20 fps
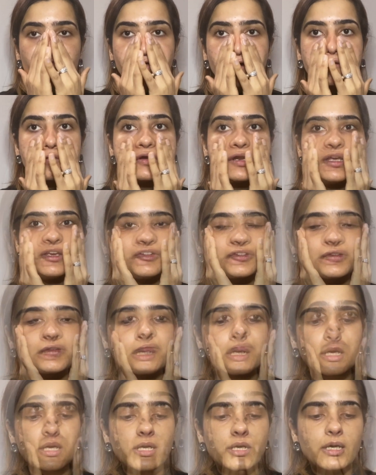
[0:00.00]
foundation.
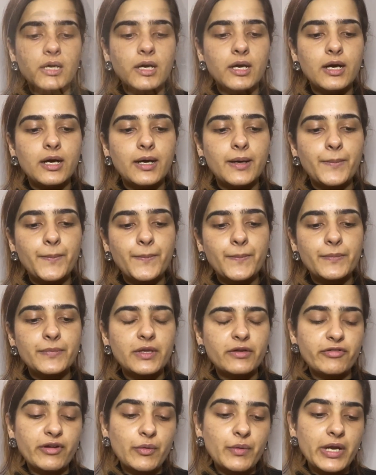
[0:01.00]
The
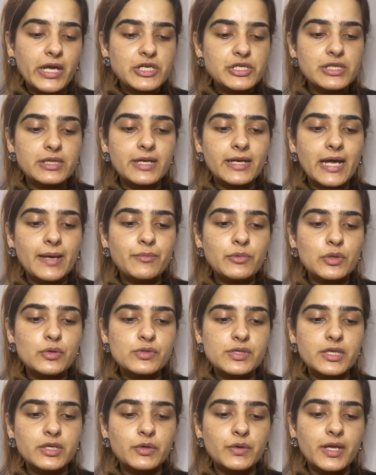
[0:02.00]
foundation that I'm
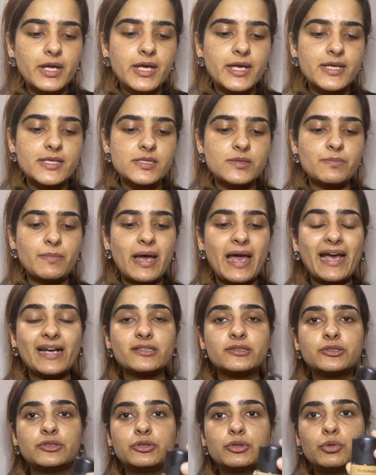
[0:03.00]
using today is MAC
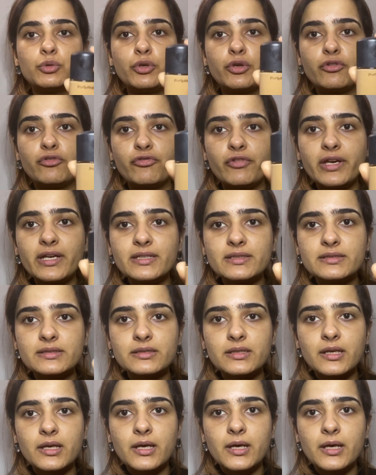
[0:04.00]
Studio Fix.